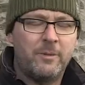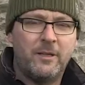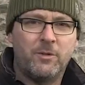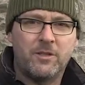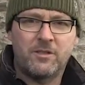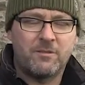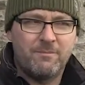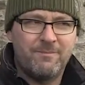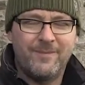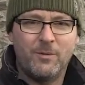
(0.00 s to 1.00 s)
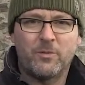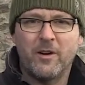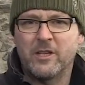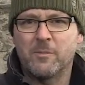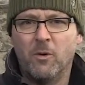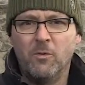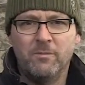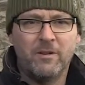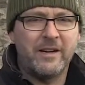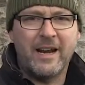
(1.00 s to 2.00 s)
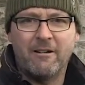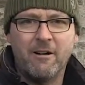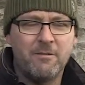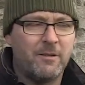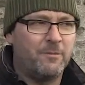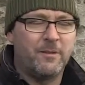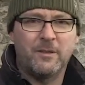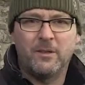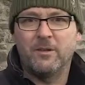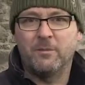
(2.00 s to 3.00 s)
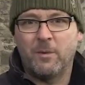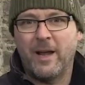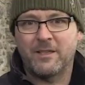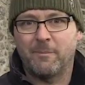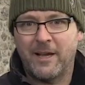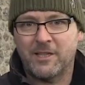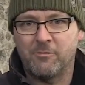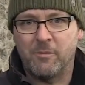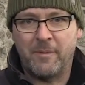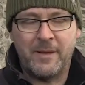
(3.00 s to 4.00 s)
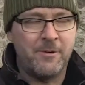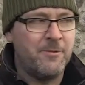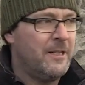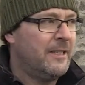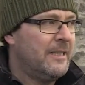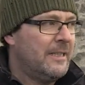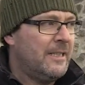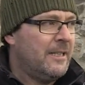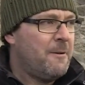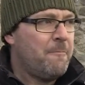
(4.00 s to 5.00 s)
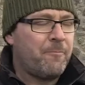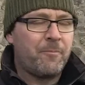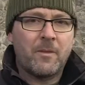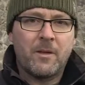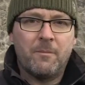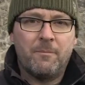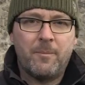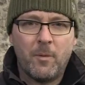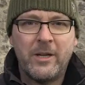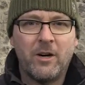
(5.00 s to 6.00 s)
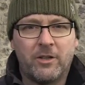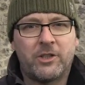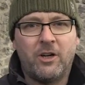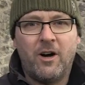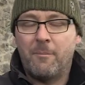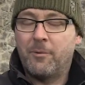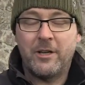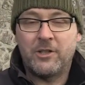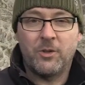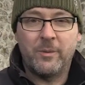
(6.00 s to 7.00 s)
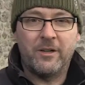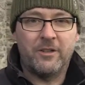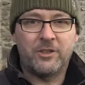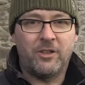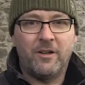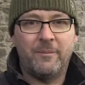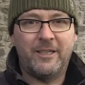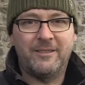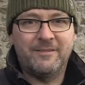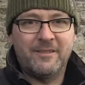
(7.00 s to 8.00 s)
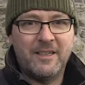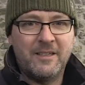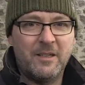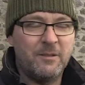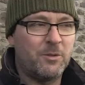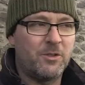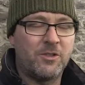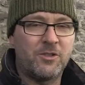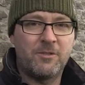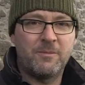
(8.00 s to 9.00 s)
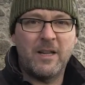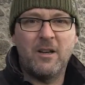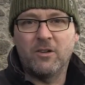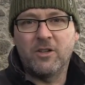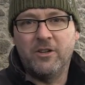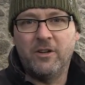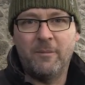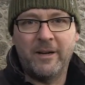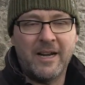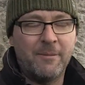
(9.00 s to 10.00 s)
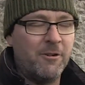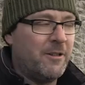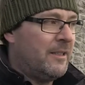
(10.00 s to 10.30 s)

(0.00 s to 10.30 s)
but it was it was very small, very narrow, and uh, we had to pass a group of people. But we got the shot. I'm pretty sure we got the shot. I mean, it's just, they look good on my camera.